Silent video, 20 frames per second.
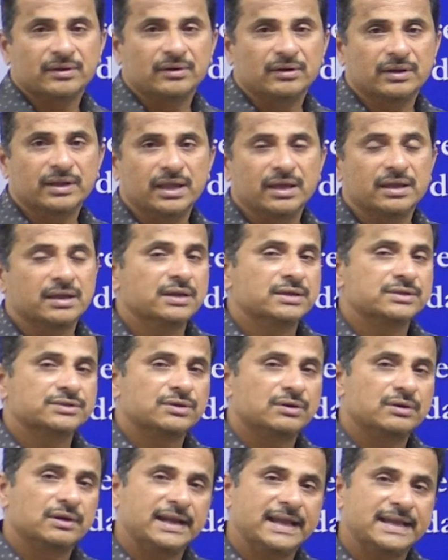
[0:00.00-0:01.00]
Okay,
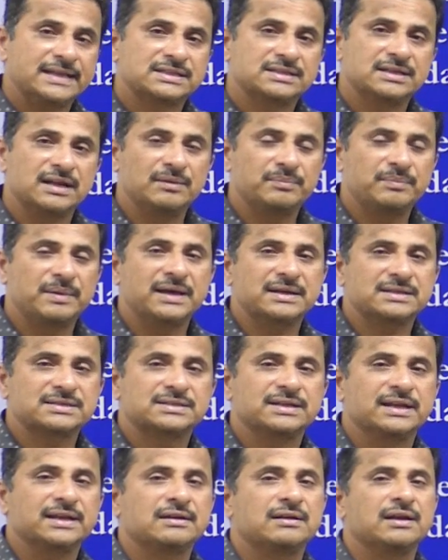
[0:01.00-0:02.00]
so national parks,
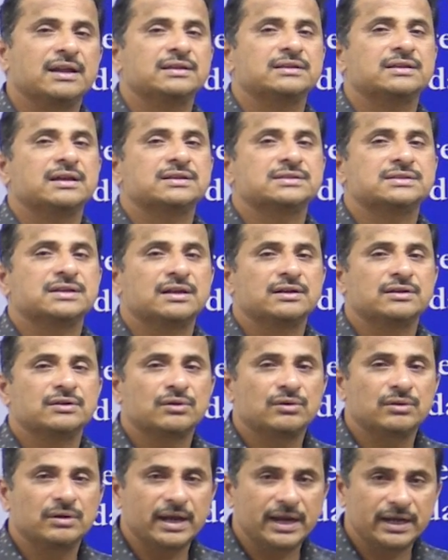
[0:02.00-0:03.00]
strictly there is
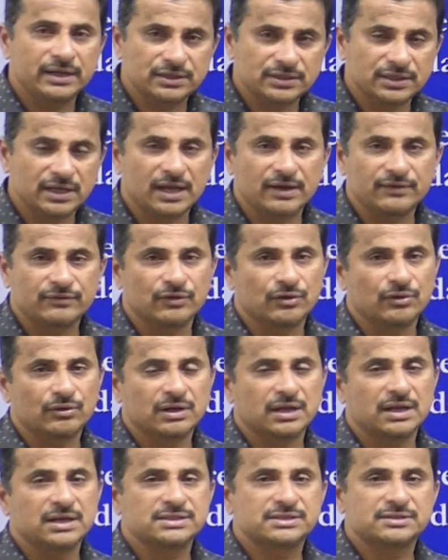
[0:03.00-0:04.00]
no entry of
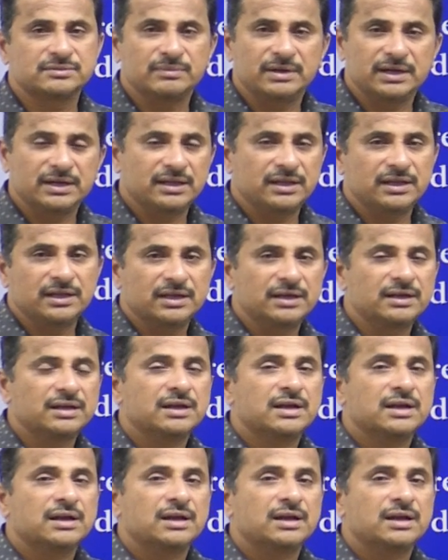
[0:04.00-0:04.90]
locals, but here